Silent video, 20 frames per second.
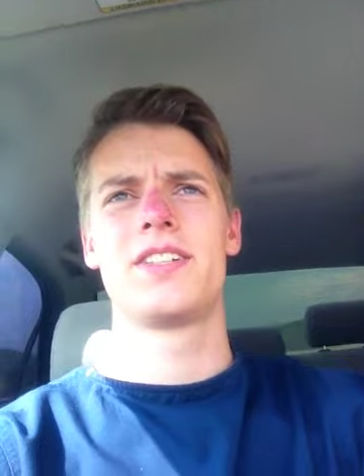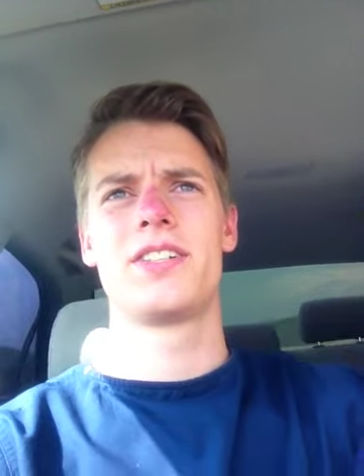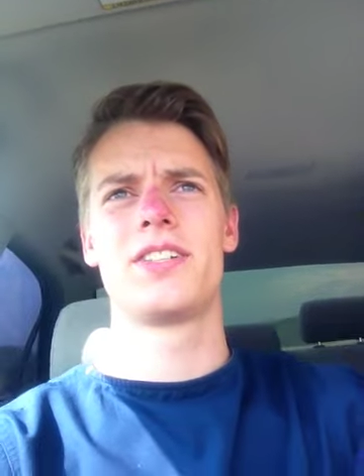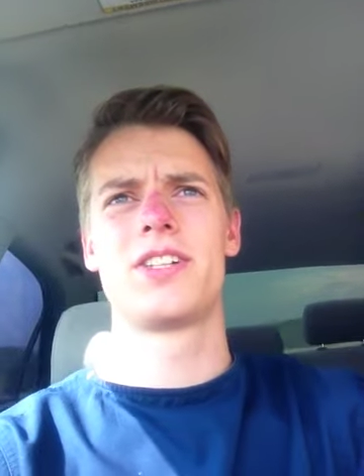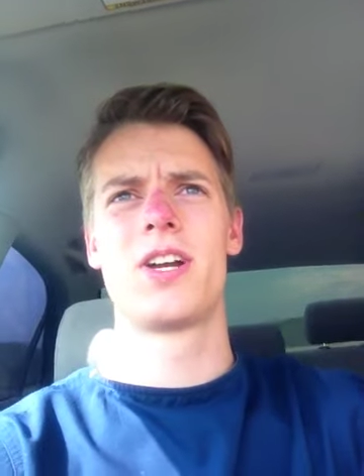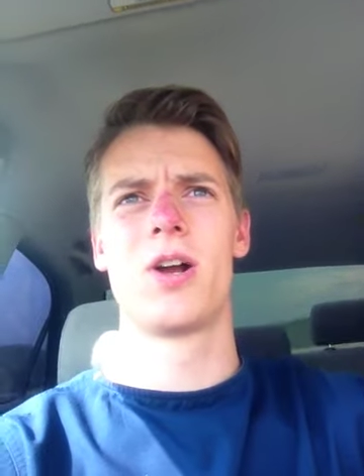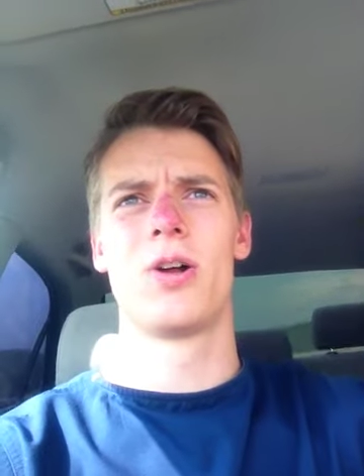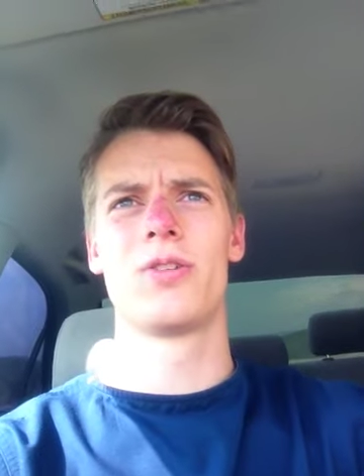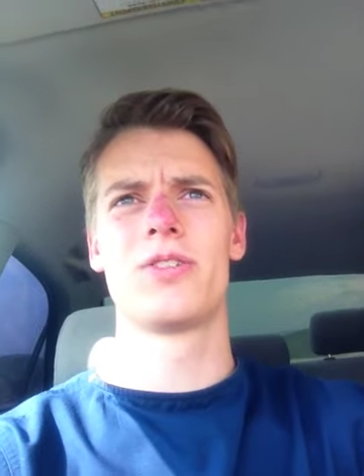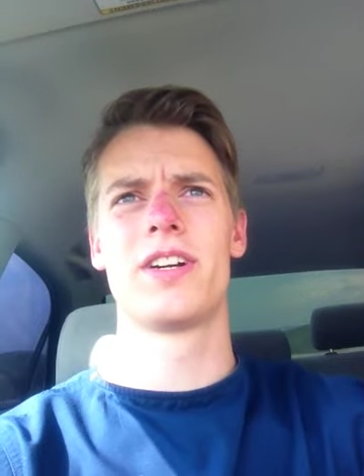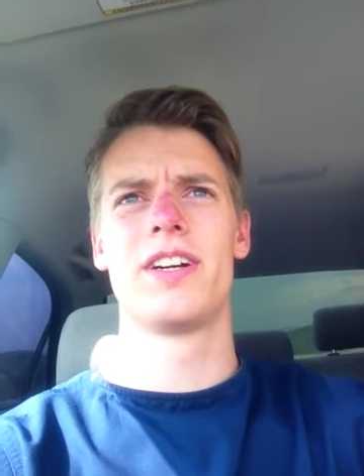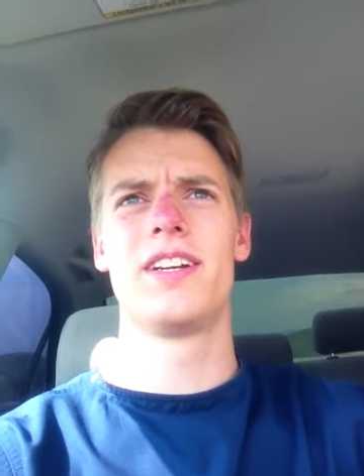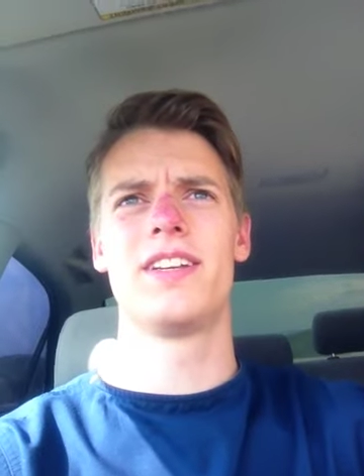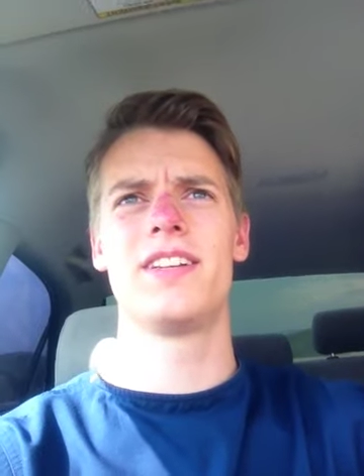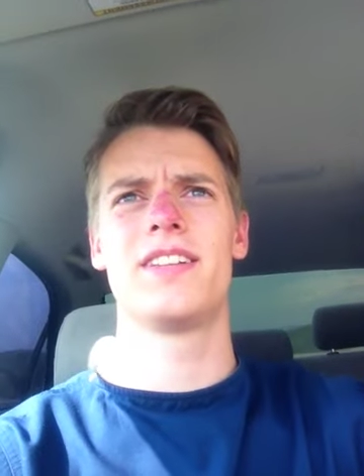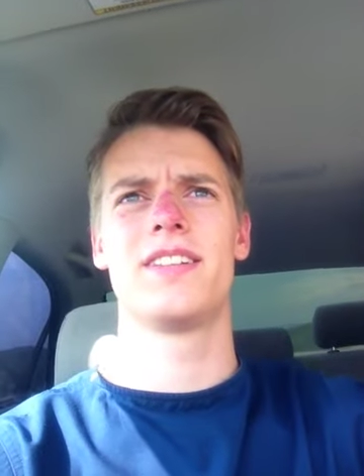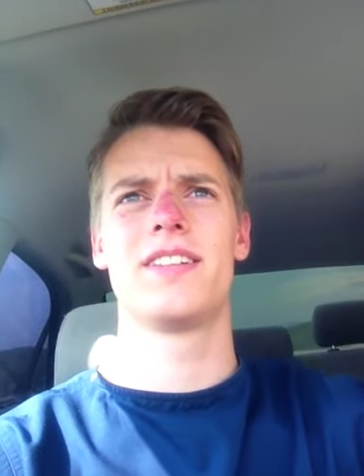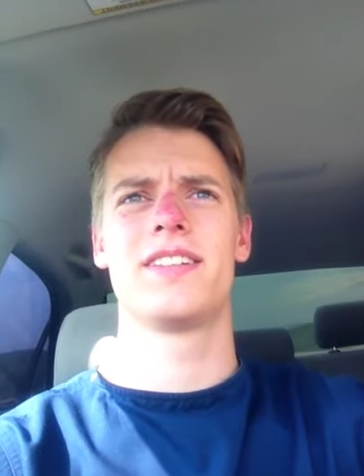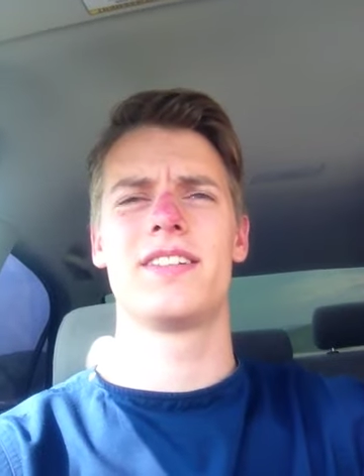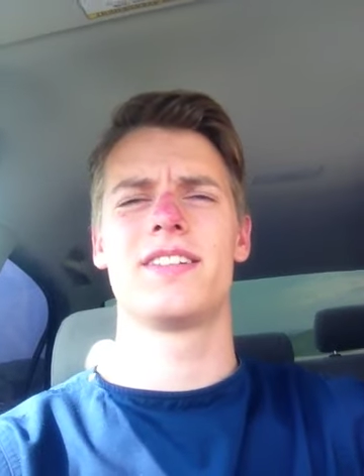
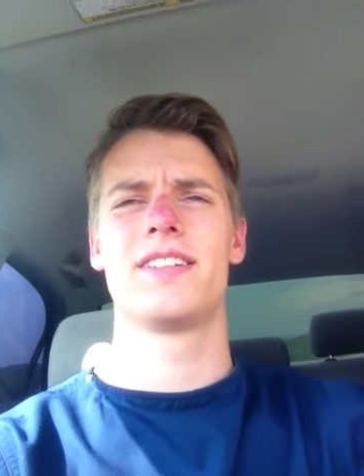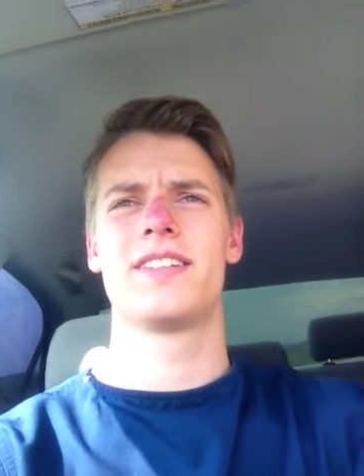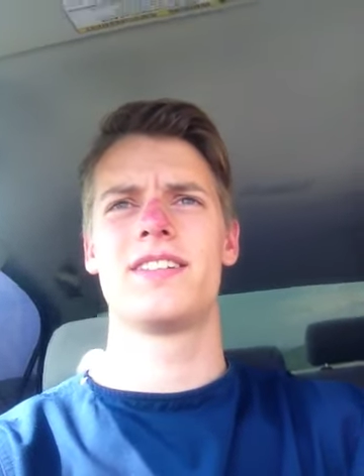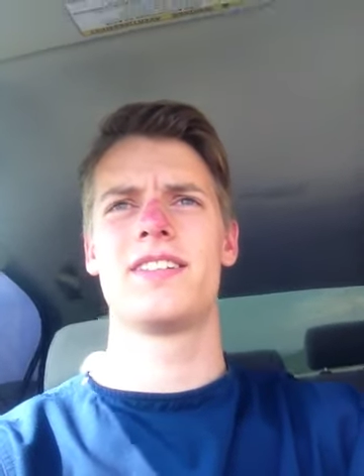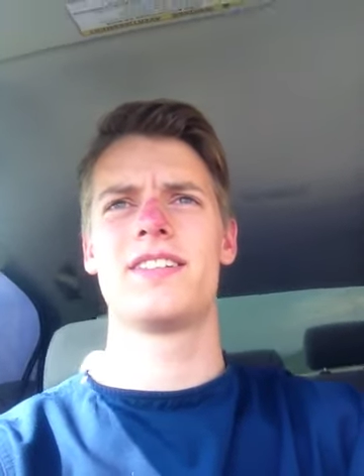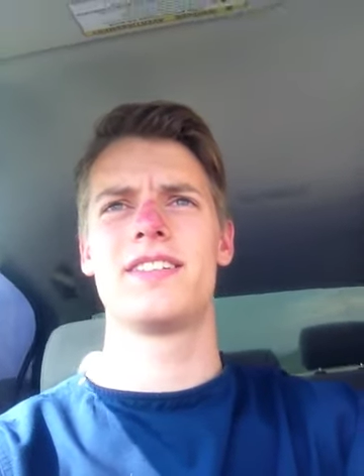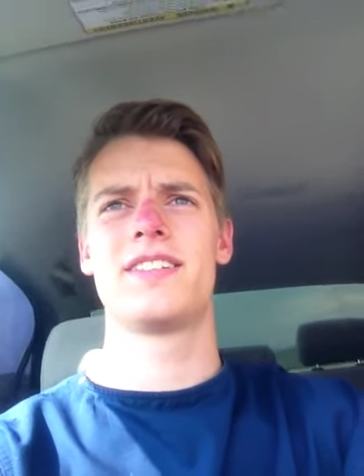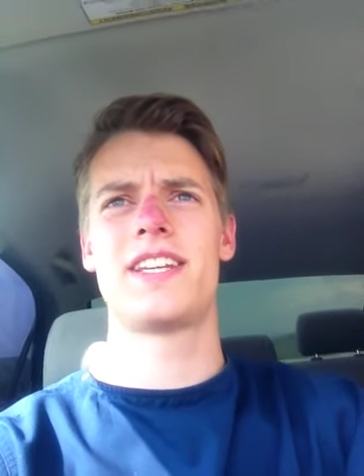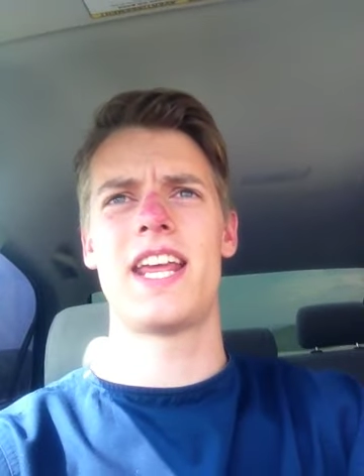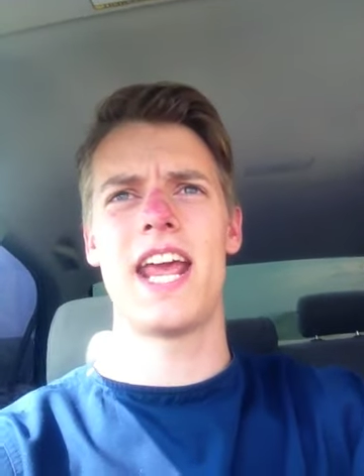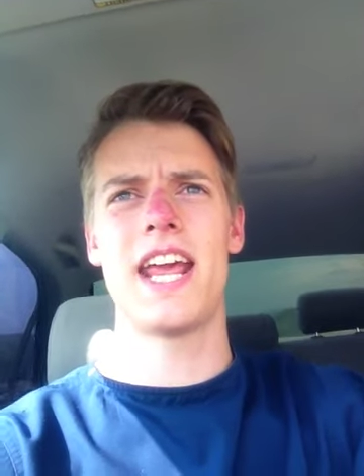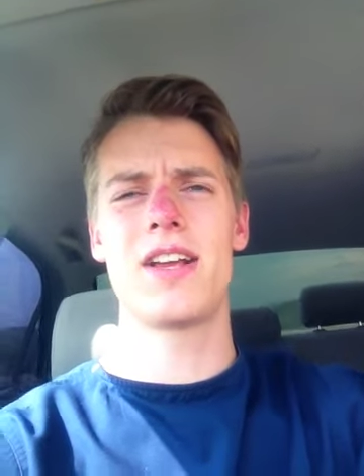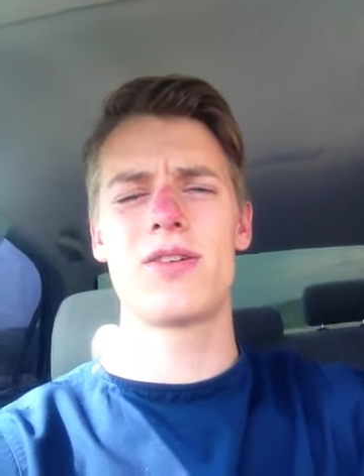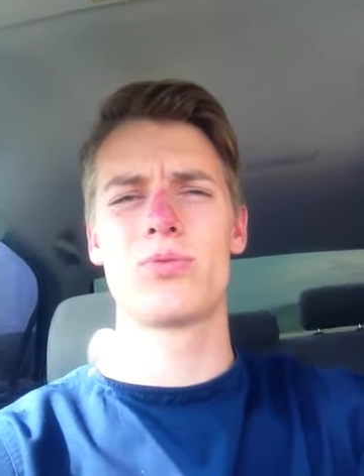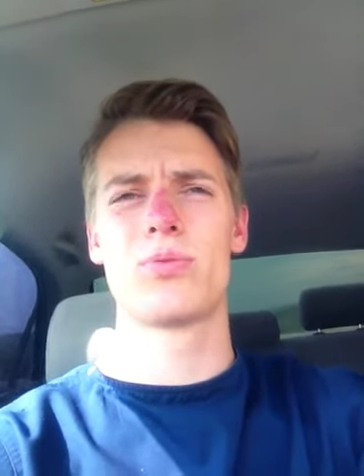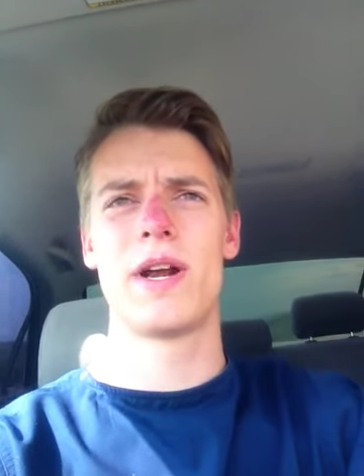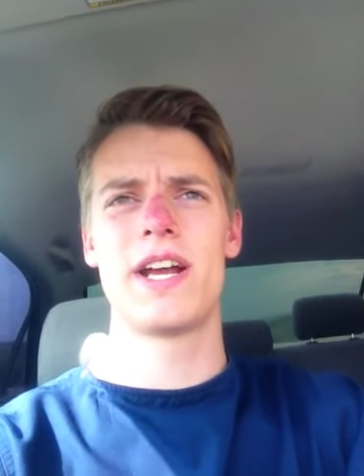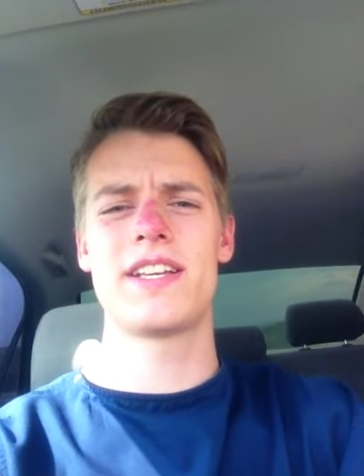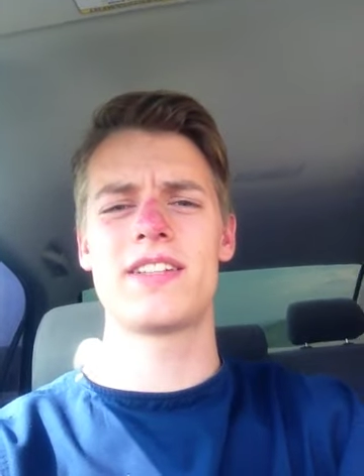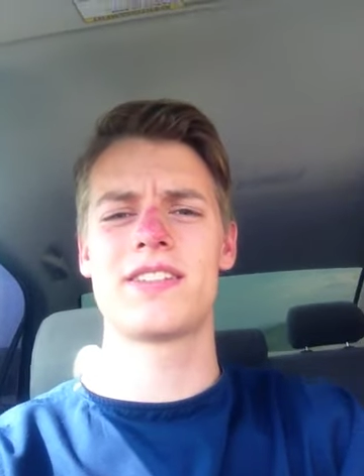children take
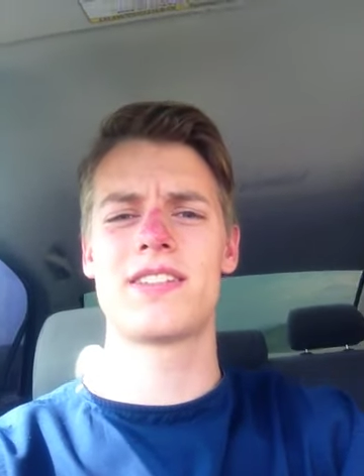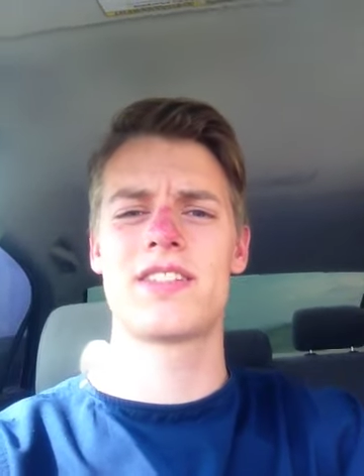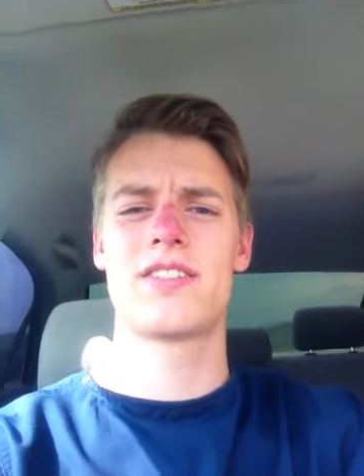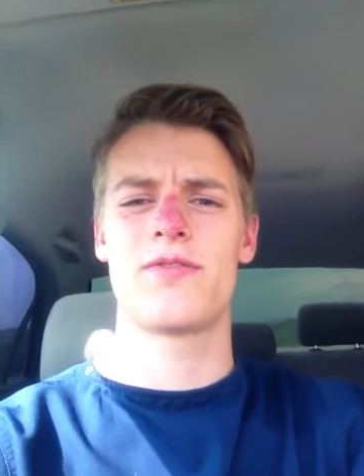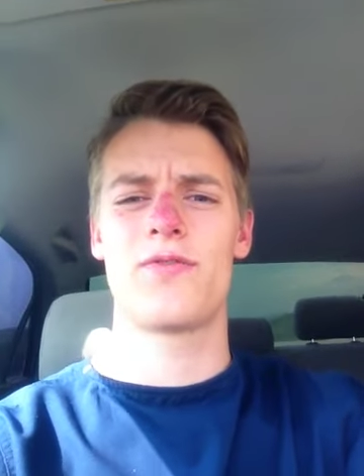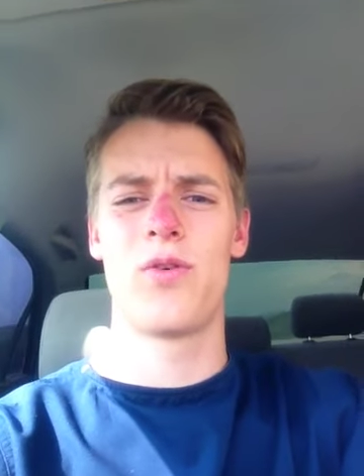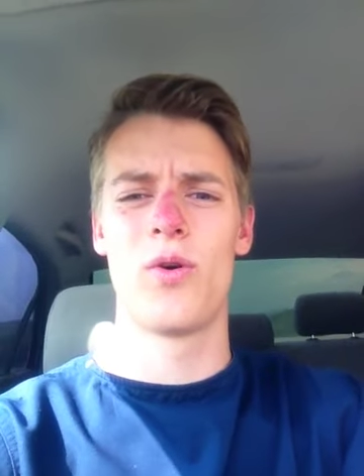risks